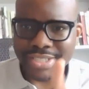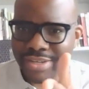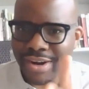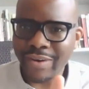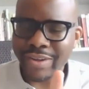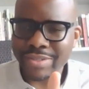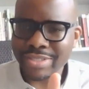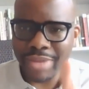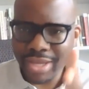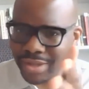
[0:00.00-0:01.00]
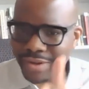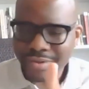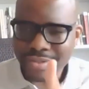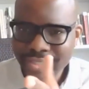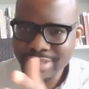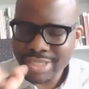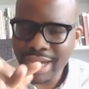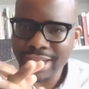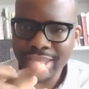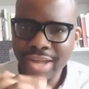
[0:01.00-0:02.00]
scenarios and make it all
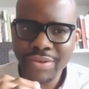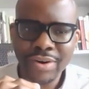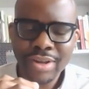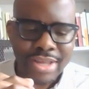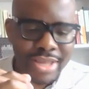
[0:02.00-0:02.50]
tie together.